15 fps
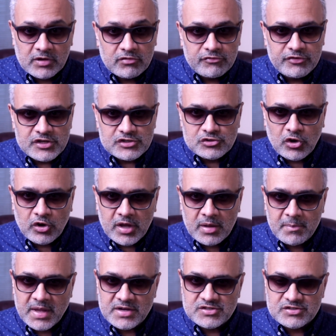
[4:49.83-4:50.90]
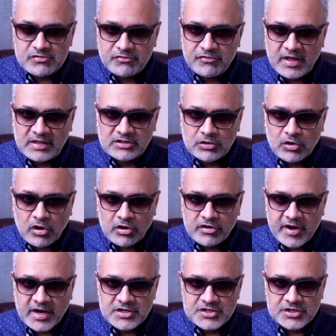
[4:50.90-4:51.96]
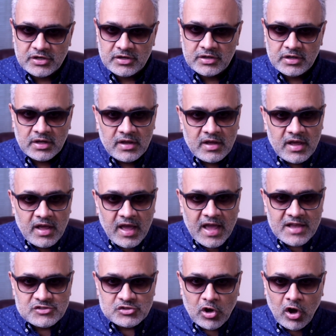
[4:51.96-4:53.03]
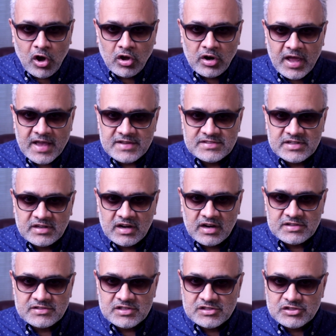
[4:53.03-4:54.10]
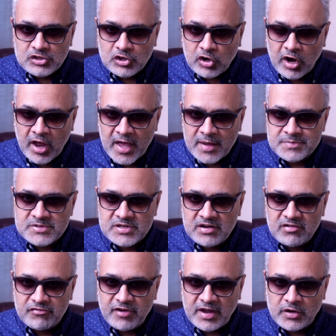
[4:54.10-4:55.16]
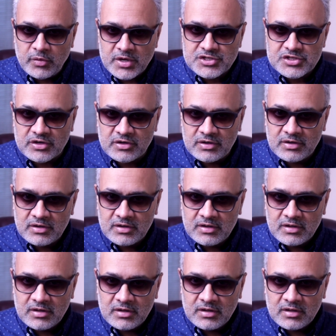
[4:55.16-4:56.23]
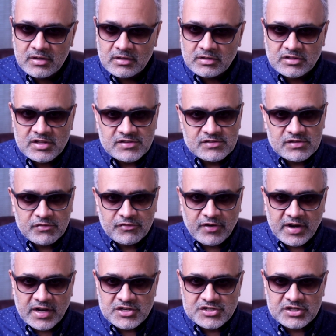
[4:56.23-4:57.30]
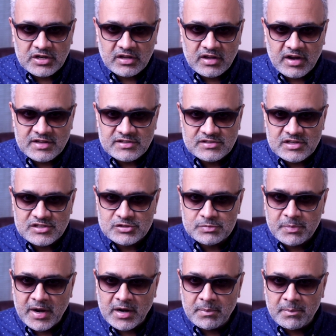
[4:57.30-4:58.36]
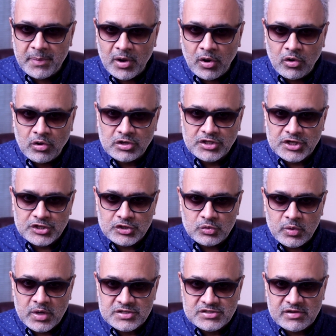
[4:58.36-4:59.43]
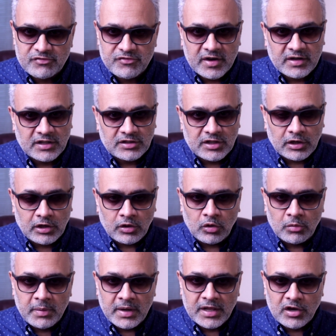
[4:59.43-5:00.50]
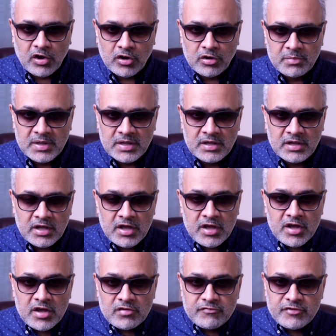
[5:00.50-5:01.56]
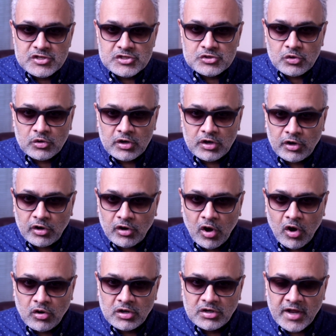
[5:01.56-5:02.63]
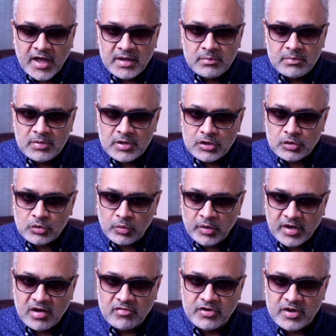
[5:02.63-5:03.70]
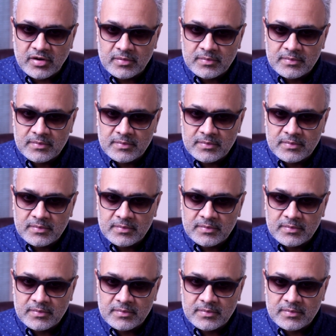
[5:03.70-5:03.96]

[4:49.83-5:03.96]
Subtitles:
We saw immense wealth contraction as all asset classes collapsed in valuation. This financial crisis spread beyond the US, affecting the global economy, which took long time to recover.